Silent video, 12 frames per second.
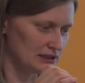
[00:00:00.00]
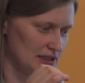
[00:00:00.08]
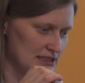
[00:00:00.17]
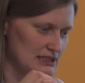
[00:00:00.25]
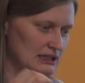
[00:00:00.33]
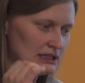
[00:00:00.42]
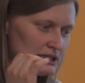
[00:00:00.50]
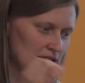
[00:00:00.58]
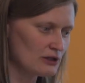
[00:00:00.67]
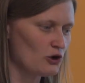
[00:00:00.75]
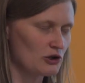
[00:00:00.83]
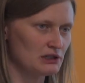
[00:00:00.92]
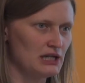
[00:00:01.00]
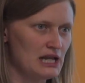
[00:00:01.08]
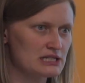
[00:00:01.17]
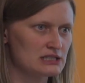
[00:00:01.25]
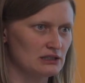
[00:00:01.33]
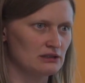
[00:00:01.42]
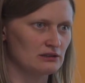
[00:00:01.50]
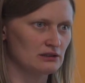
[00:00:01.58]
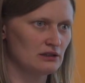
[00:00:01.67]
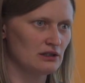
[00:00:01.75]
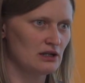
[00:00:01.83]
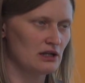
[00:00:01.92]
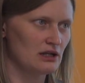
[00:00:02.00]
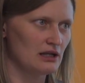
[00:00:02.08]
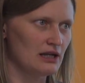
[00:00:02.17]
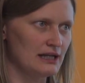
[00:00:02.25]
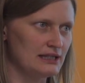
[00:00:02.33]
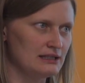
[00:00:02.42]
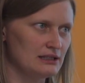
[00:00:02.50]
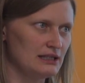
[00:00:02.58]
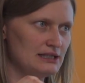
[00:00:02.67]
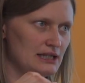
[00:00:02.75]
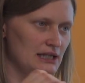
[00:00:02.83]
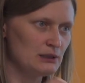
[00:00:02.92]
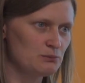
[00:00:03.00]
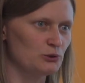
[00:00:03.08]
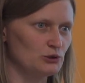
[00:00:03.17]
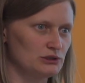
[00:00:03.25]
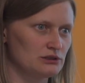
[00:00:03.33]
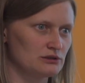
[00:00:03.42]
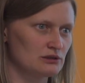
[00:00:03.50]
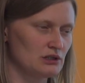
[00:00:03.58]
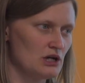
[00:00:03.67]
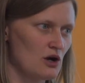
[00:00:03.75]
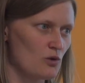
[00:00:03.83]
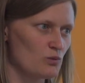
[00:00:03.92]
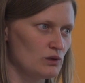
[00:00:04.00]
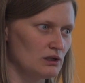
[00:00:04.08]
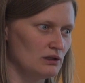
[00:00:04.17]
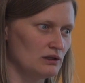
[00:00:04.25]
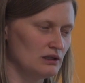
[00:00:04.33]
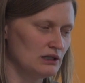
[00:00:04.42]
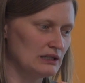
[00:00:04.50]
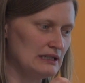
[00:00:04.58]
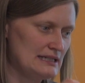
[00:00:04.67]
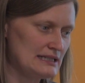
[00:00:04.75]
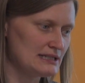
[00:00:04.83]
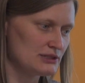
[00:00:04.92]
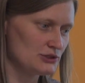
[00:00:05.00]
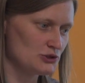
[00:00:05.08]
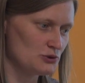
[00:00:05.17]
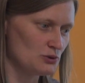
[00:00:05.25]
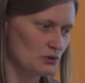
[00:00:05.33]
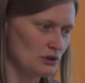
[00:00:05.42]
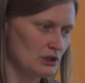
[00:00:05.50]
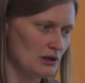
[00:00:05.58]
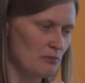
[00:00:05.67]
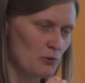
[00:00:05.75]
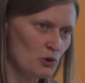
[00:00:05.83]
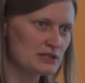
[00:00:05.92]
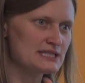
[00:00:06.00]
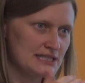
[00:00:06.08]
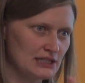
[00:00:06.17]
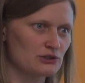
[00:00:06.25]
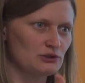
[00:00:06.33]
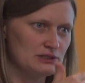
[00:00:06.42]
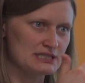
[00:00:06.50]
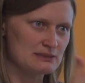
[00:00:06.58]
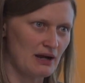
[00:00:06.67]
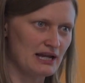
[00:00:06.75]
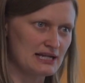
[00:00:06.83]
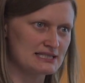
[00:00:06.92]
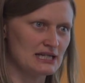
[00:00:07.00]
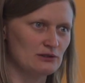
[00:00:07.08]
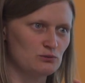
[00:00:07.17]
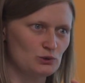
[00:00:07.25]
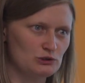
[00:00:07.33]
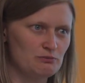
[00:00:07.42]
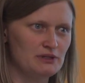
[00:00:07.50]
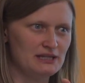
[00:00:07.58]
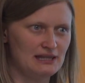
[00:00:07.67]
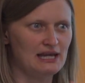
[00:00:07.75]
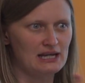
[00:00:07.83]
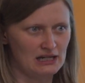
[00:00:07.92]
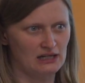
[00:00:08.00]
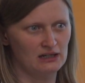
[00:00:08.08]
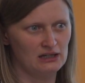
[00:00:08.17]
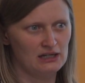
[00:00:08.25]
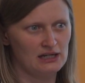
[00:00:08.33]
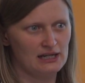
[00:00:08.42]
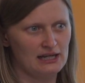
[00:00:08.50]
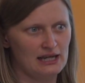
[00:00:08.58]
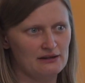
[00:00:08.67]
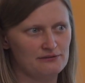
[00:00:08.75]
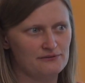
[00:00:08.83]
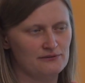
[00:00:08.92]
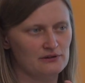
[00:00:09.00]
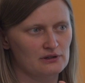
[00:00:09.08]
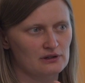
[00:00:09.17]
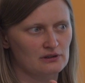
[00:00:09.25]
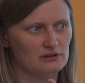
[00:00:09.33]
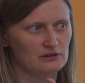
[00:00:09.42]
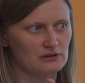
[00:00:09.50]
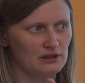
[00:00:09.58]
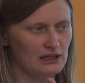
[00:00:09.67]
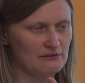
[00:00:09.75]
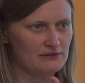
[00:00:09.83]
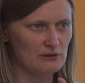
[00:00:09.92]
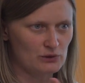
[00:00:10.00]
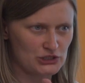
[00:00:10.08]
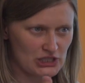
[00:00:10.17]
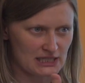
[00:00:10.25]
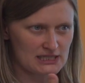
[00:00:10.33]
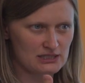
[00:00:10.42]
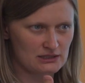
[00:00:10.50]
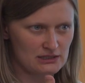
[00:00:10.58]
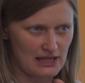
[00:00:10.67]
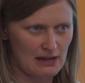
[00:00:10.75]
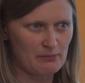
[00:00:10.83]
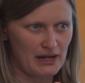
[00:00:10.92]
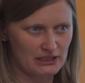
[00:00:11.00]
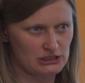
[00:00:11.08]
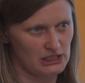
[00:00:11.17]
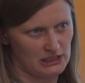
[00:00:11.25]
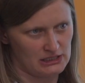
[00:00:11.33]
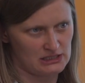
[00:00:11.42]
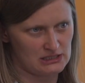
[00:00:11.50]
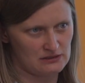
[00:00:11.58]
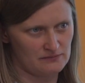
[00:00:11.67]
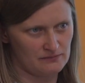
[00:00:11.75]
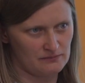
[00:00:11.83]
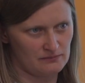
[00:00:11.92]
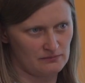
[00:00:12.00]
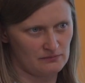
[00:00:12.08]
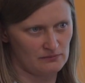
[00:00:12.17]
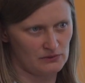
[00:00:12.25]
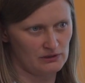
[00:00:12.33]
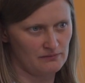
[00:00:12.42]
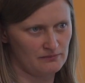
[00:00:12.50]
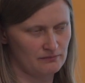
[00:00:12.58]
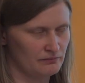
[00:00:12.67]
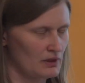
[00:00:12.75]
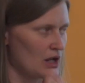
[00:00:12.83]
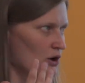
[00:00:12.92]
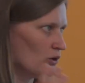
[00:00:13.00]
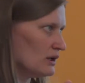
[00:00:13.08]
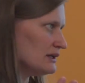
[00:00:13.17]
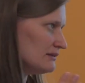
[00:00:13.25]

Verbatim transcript: this little correlation in, in the input will lead to more synchronous spikes that would be there if, if they were just there by chance or